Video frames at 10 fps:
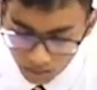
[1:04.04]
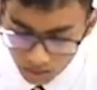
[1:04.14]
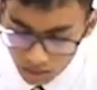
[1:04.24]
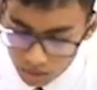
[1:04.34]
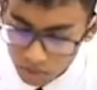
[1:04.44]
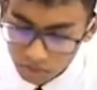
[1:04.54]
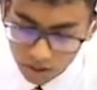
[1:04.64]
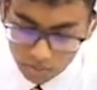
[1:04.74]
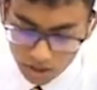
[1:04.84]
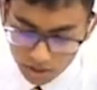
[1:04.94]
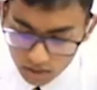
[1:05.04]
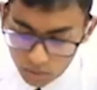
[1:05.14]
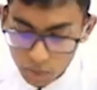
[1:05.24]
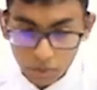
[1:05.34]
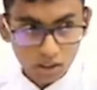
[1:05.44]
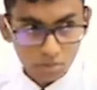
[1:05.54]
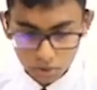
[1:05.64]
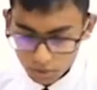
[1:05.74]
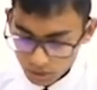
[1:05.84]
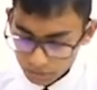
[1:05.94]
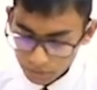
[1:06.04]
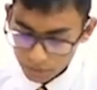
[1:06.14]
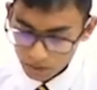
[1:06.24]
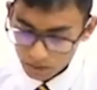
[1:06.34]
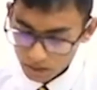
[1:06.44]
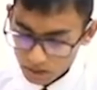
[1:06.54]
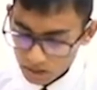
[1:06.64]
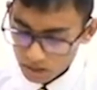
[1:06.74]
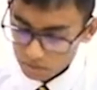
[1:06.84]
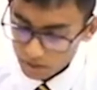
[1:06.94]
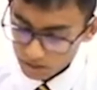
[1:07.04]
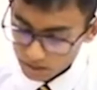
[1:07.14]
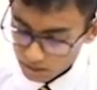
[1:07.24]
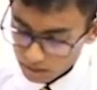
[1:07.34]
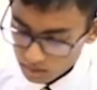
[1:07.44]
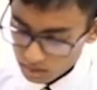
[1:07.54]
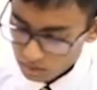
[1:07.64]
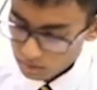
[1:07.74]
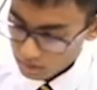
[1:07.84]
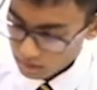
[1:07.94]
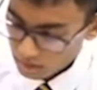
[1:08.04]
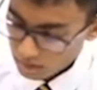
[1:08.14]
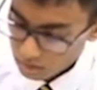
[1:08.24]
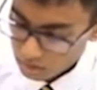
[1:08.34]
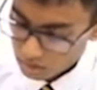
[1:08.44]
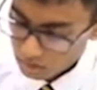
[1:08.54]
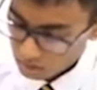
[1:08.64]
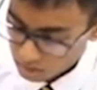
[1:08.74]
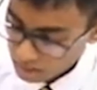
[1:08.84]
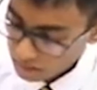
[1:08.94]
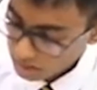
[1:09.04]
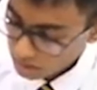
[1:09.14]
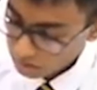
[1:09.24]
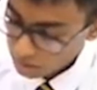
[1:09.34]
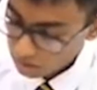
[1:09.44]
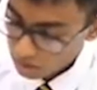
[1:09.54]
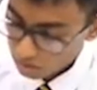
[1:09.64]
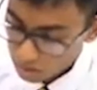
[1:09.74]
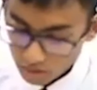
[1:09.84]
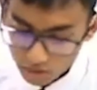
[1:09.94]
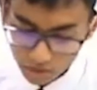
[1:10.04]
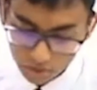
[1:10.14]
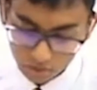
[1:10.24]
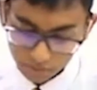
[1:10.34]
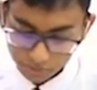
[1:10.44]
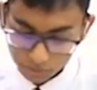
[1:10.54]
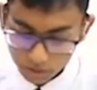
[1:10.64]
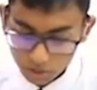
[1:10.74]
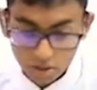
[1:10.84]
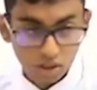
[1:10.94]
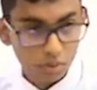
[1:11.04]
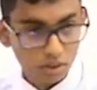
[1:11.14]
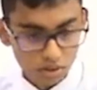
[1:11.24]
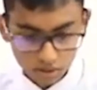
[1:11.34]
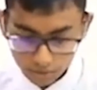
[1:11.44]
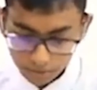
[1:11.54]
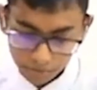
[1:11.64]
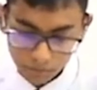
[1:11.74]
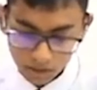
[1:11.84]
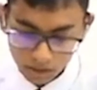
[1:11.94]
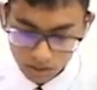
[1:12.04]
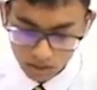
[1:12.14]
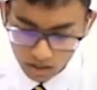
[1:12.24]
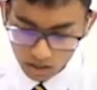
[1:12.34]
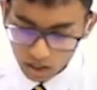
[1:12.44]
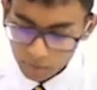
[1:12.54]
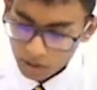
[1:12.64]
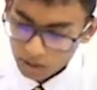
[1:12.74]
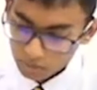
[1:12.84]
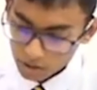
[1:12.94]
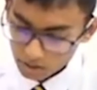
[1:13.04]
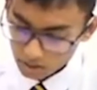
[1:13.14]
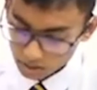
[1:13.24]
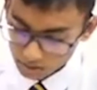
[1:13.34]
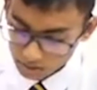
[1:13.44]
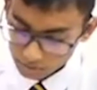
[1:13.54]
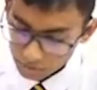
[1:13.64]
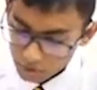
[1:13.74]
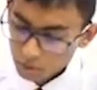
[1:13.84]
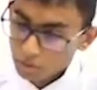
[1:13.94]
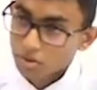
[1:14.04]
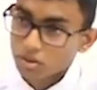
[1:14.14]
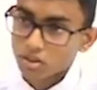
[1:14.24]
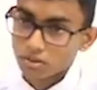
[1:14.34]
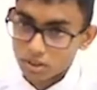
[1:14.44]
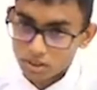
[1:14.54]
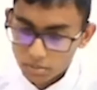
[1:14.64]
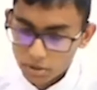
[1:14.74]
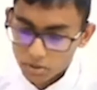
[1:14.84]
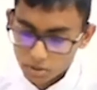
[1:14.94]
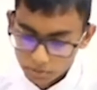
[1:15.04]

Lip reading: It is with great pleasure that we welcome you, sir, and many thanks for taking time out your busy schedule to join with us today. I'm Kalyamettananda, the host of this episode.